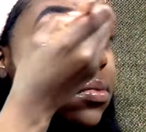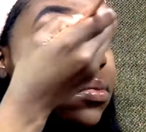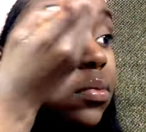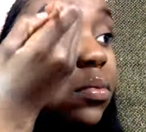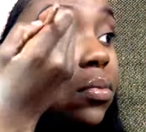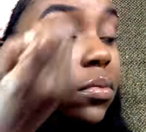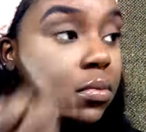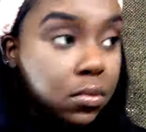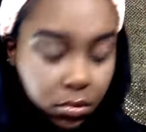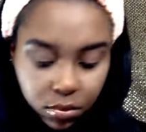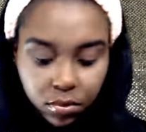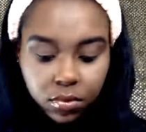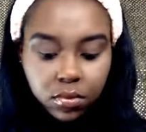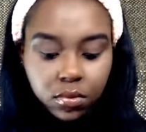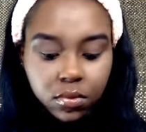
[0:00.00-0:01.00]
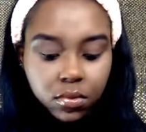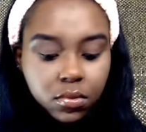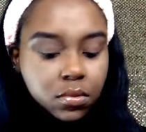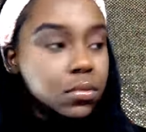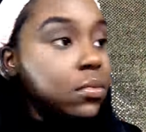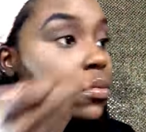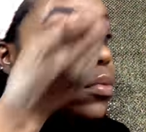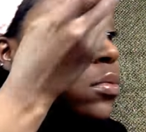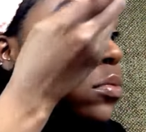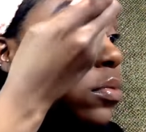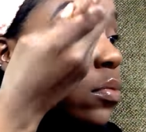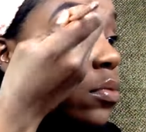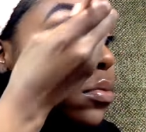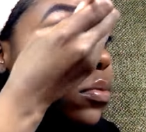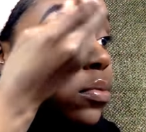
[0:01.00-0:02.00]
read the reviews to make
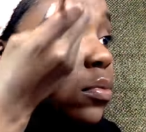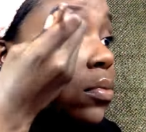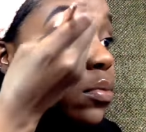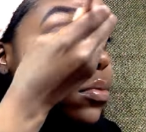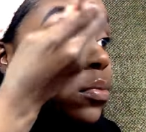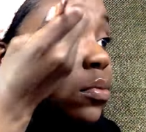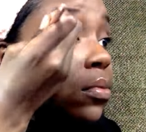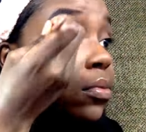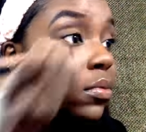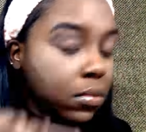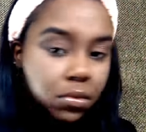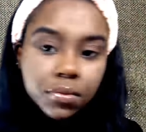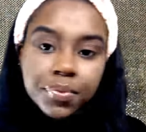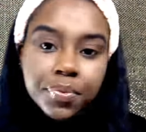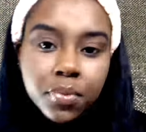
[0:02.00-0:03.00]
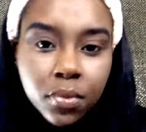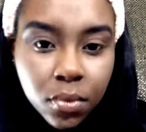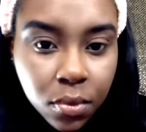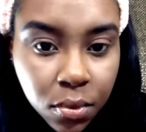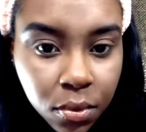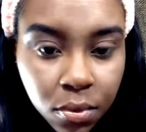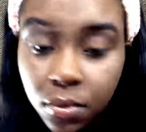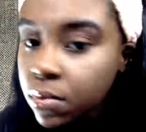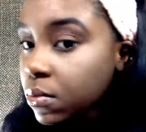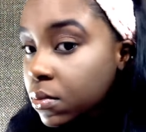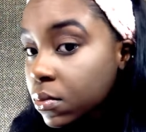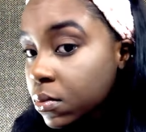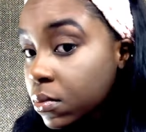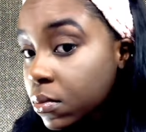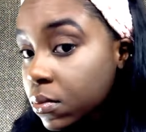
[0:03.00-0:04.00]
sure and see what other people say about
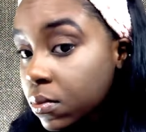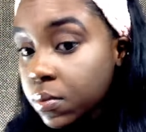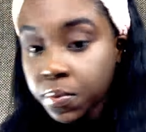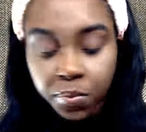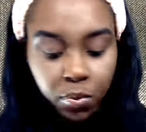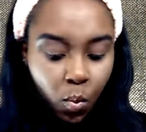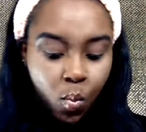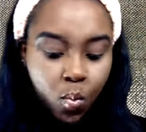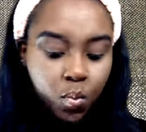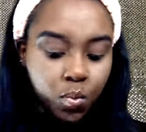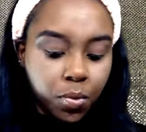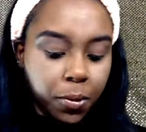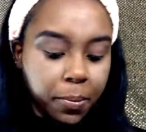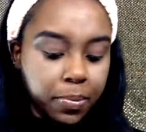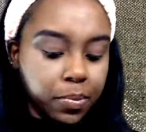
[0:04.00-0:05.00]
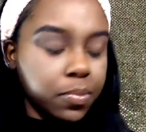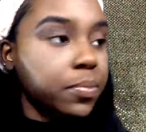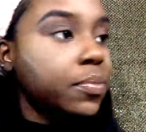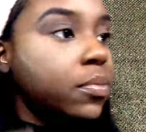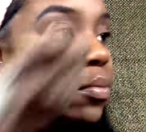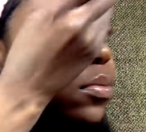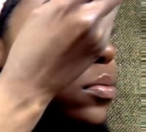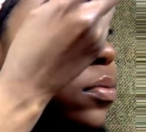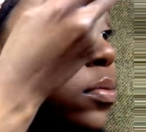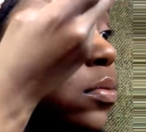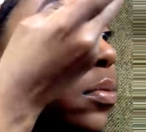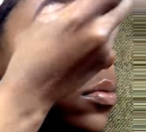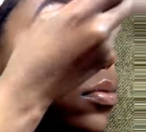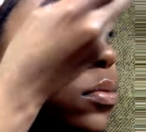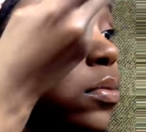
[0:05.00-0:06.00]
the pigmentation
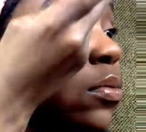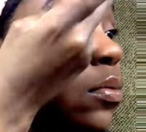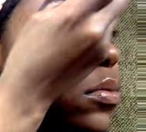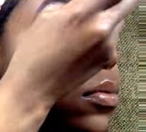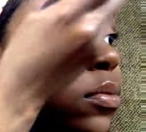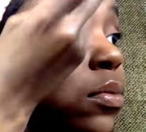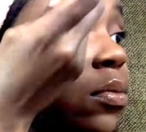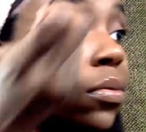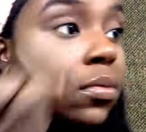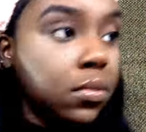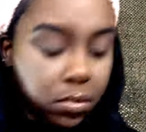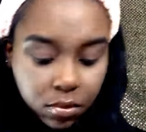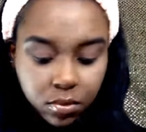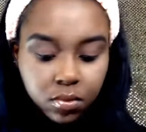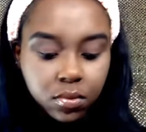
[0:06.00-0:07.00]
and the fallout as well.